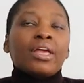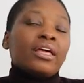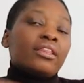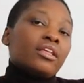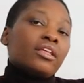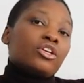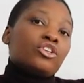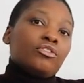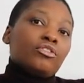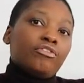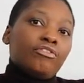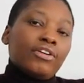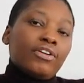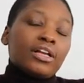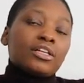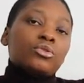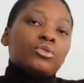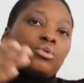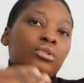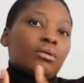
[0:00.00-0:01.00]
and then you
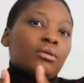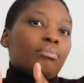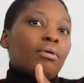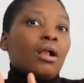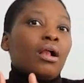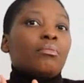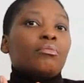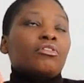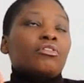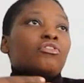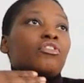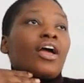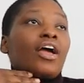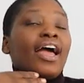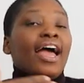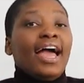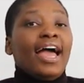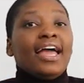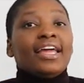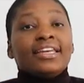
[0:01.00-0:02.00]
felt with the palm of your
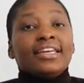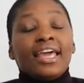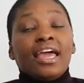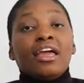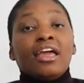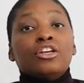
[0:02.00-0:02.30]
hand